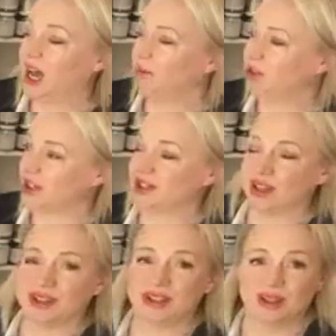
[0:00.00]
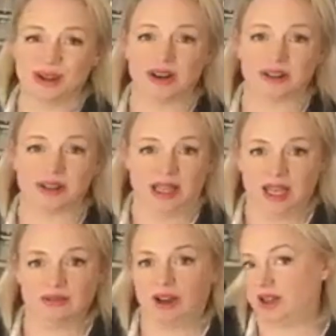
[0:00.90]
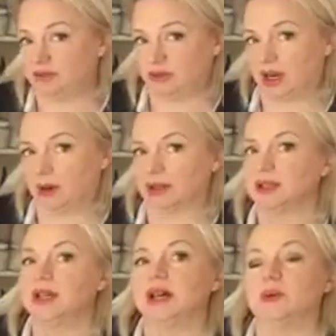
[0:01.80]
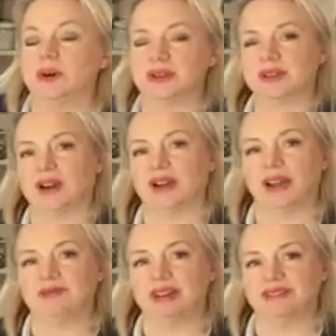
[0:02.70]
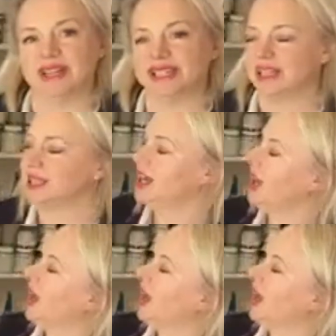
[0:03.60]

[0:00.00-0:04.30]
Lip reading: just so that you guys aren't here for like 4 hours whilst I renovate it.